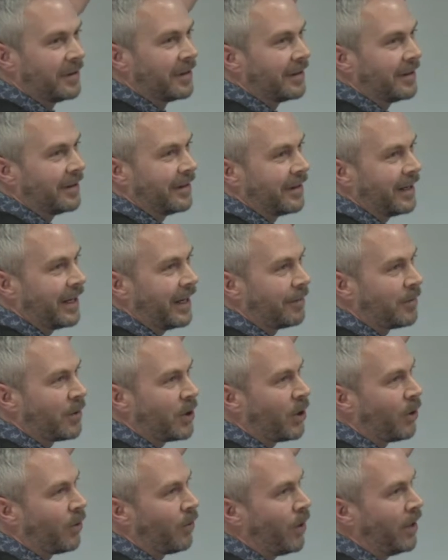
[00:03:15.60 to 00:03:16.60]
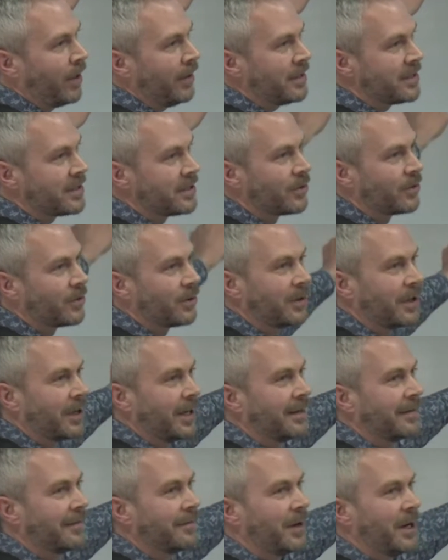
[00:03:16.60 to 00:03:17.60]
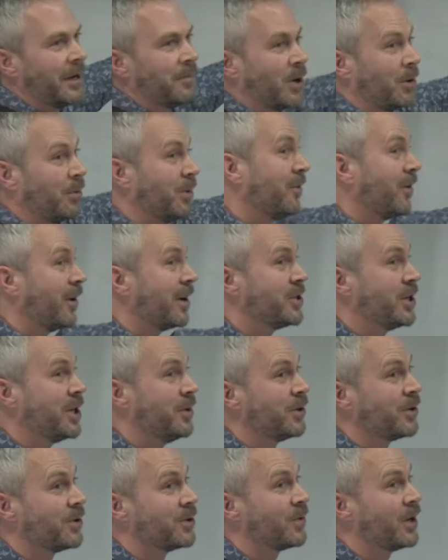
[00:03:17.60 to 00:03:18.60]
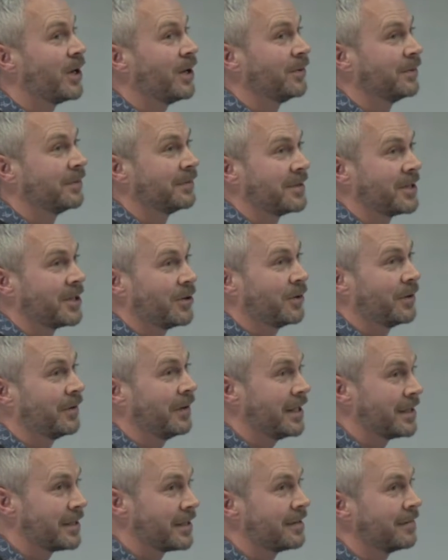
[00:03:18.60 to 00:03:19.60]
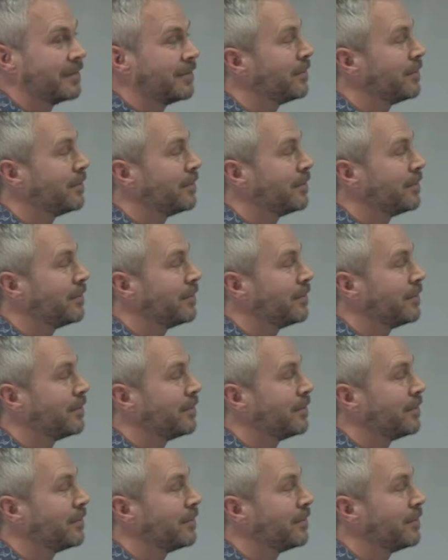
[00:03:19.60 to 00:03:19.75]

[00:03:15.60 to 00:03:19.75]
than column one, so and probably far cheaper as well. So that's